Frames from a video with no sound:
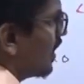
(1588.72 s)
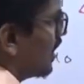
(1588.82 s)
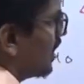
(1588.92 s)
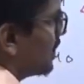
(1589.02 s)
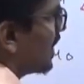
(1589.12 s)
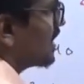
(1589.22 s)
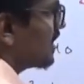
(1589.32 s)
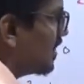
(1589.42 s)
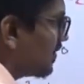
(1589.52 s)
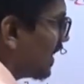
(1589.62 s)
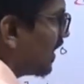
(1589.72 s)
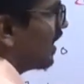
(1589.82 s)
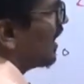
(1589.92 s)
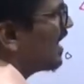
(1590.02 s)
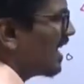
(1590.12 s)
if
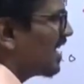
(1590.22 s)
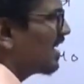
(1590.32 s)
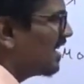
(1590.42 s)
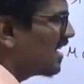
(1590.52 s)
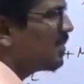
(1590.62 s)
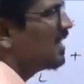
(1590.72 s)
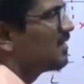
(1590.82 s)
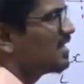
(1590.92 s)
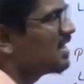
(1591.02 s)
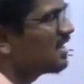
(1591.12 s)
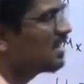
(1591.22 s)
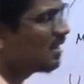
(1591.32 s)
I directly, let me differentiate it,